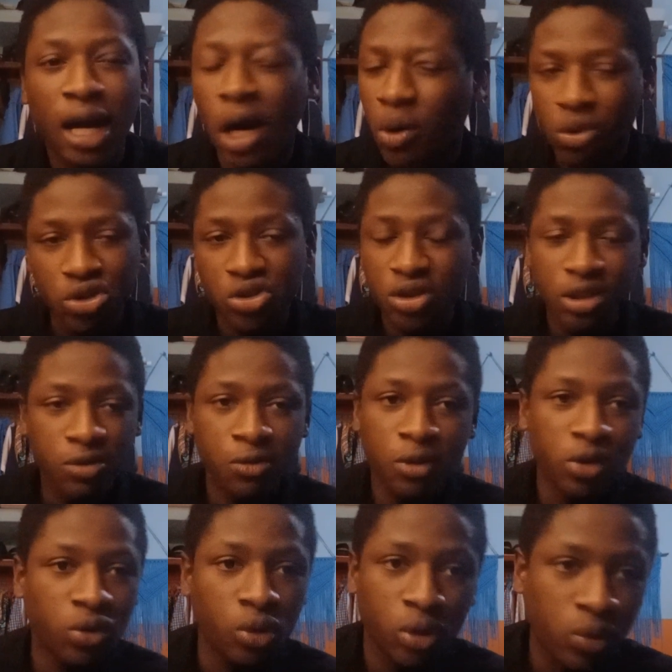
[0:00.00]
I was trading
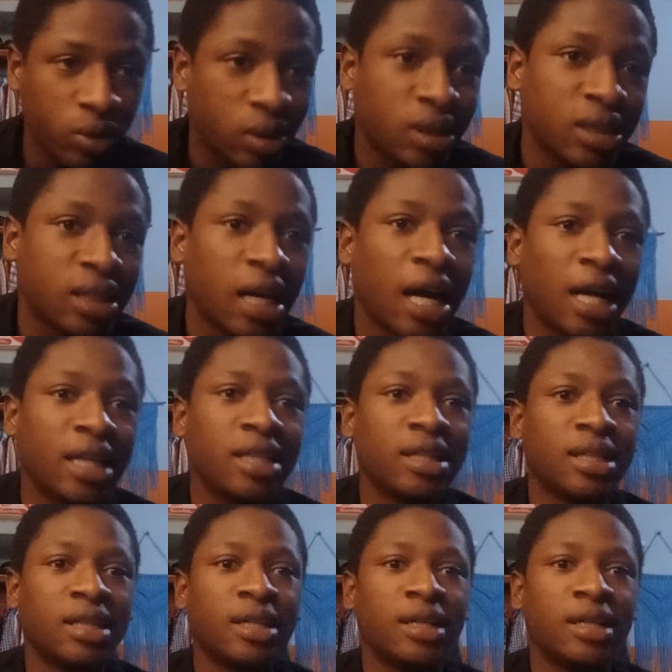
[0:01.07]
for the wrong reasons, and